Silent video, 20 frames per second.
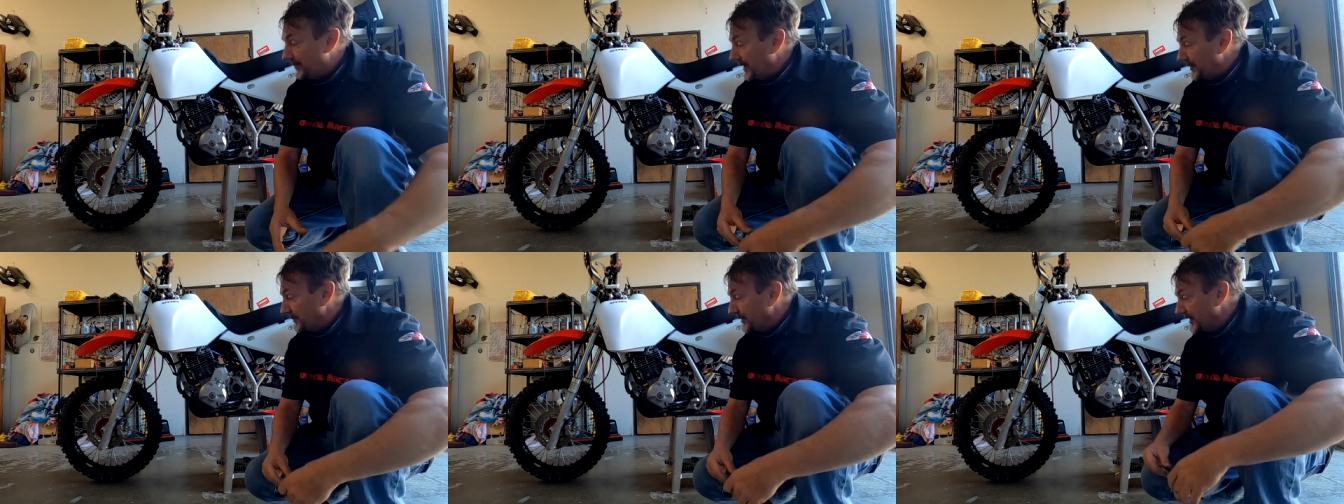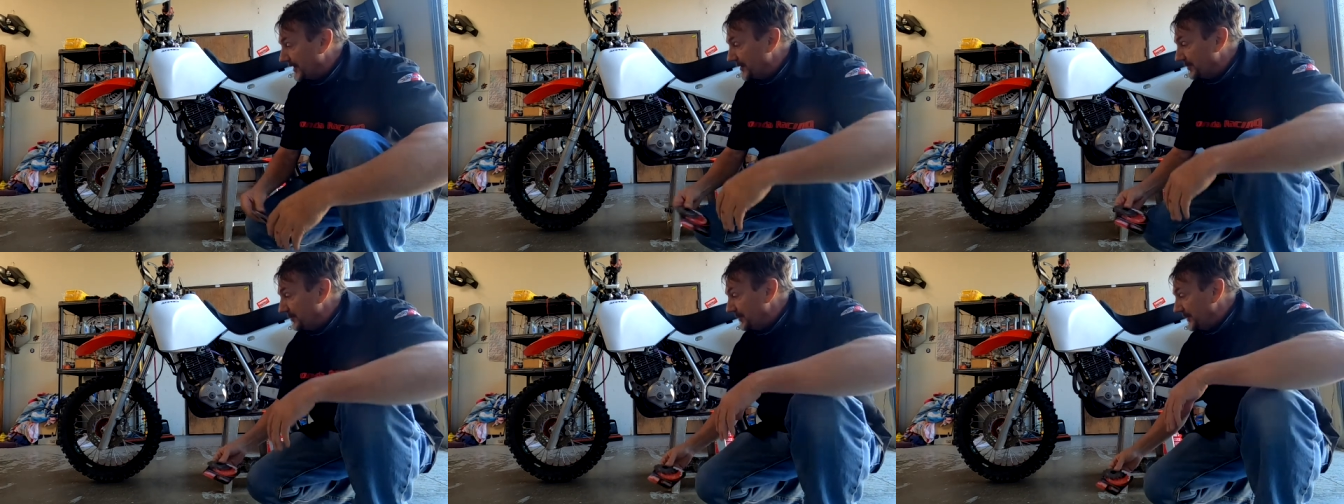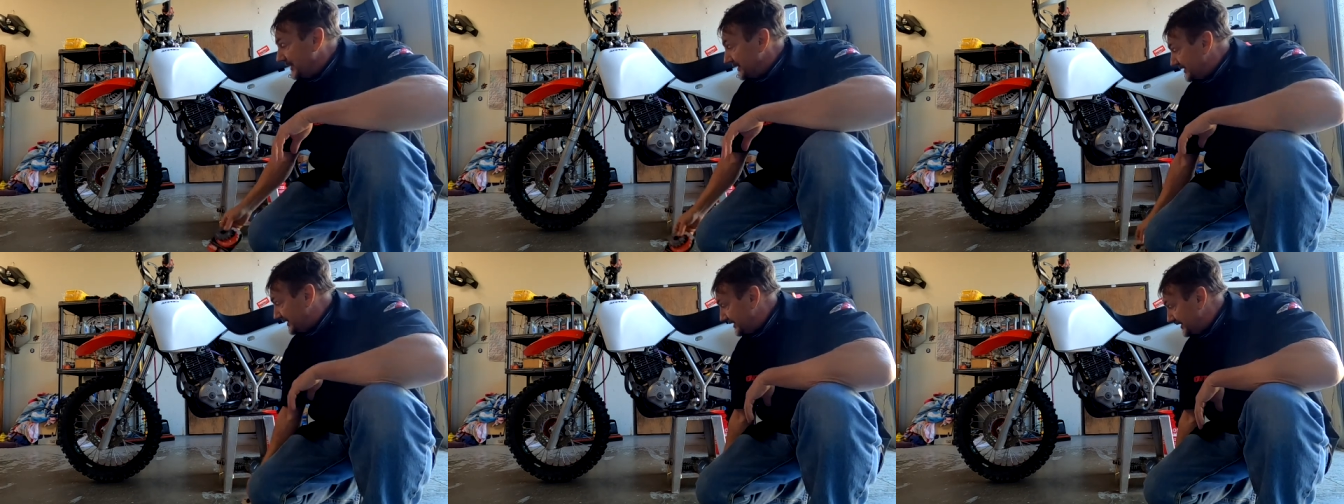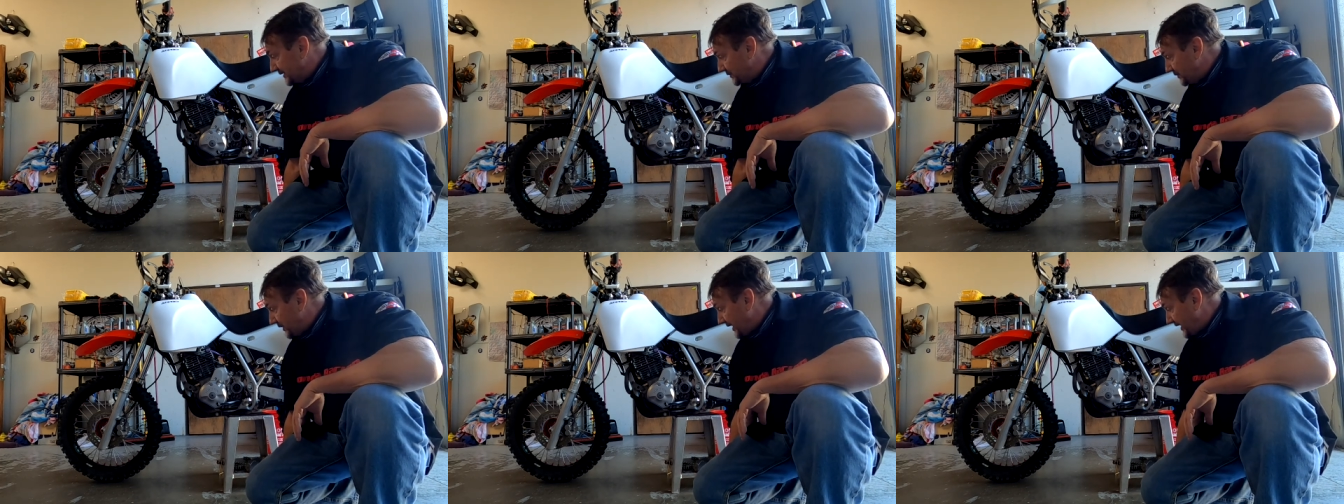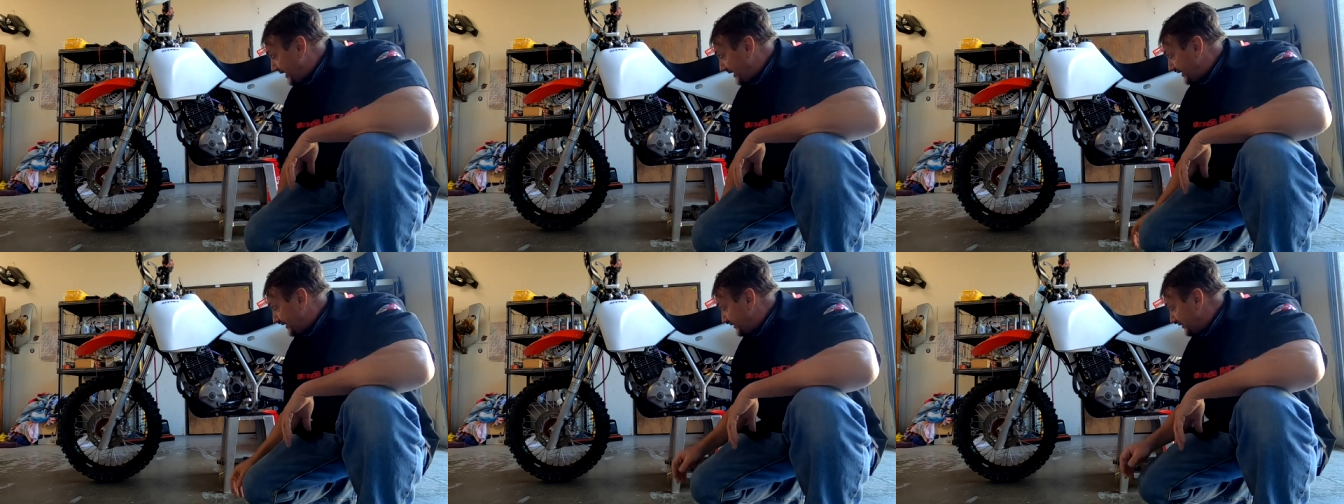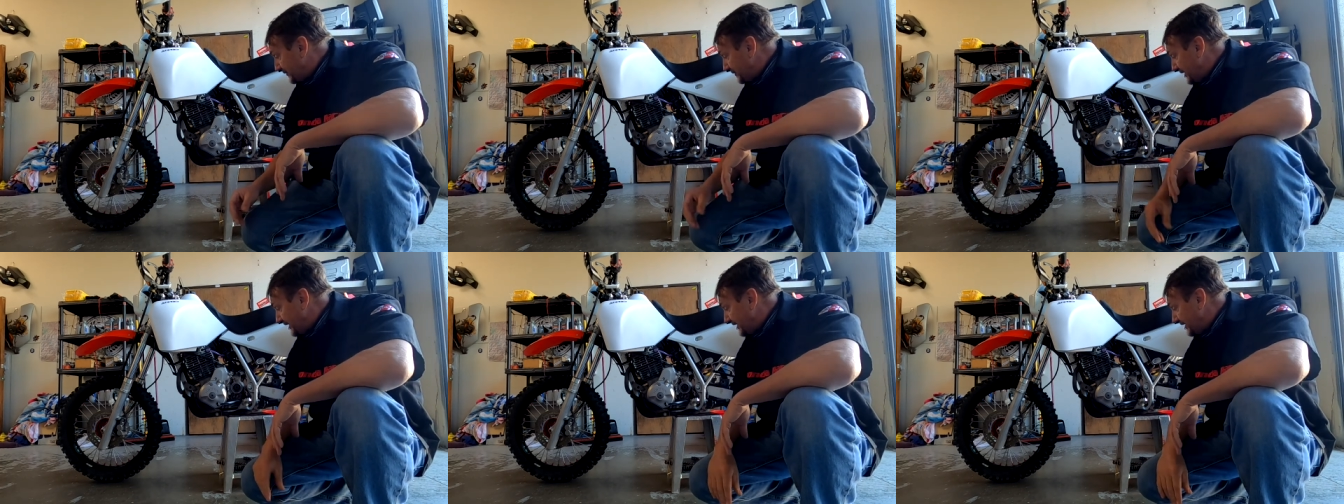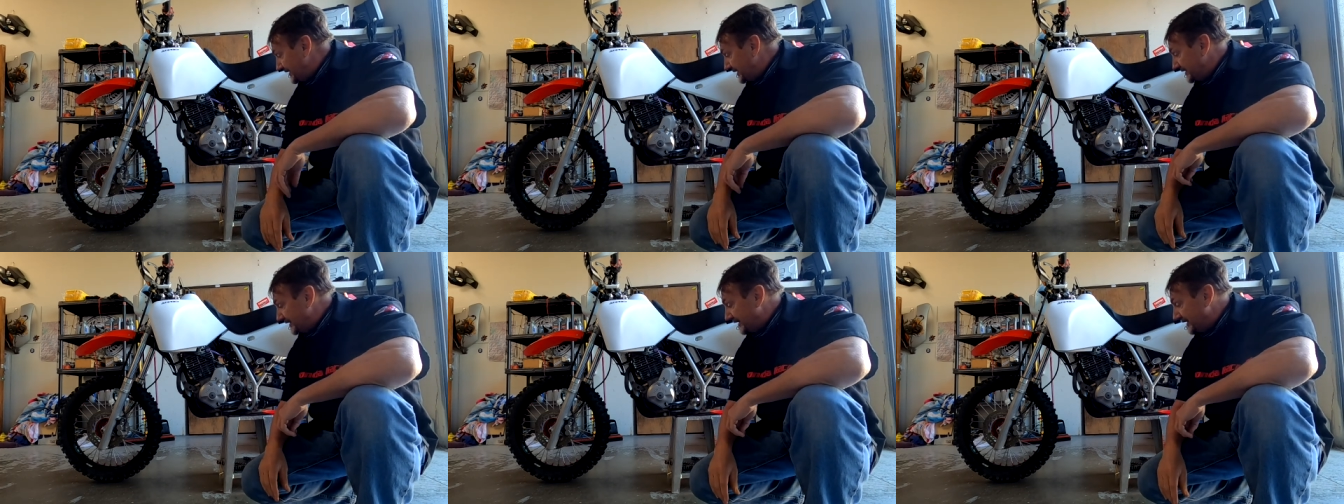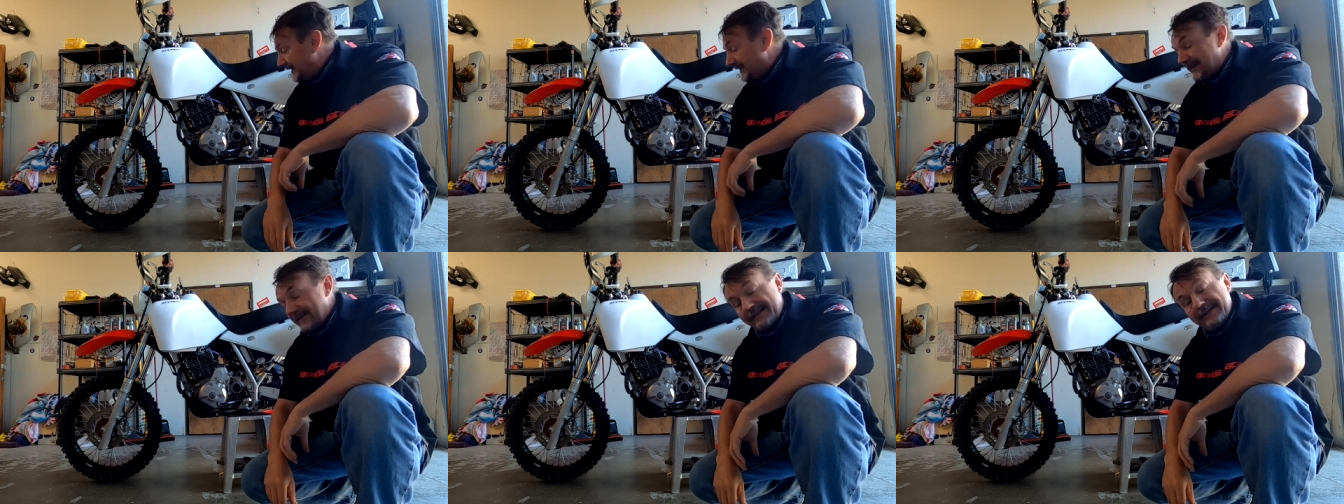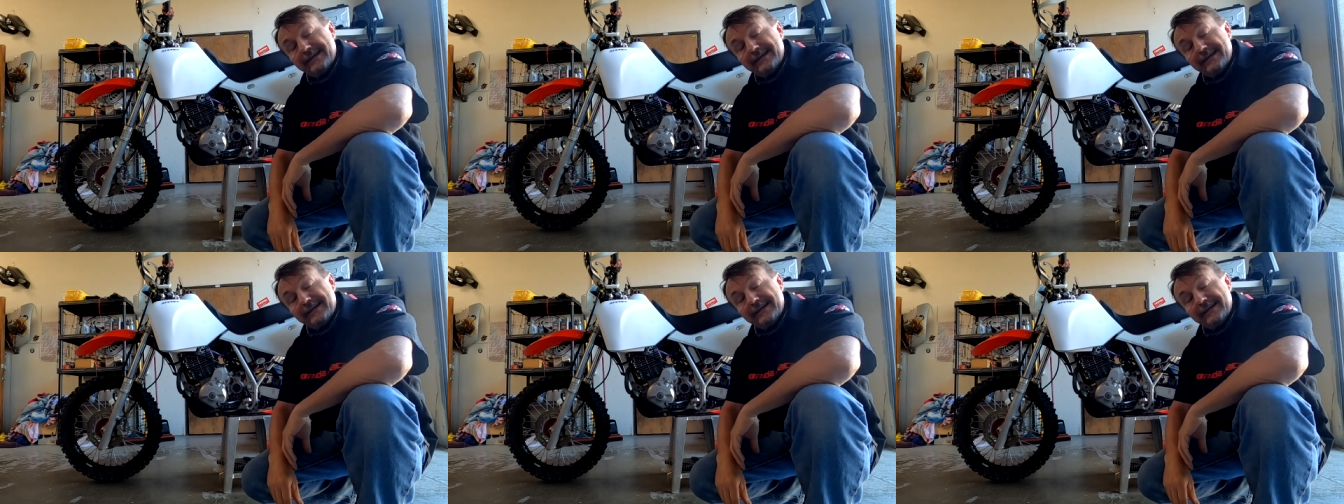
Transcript: I'm gonna miss this bike tremendously.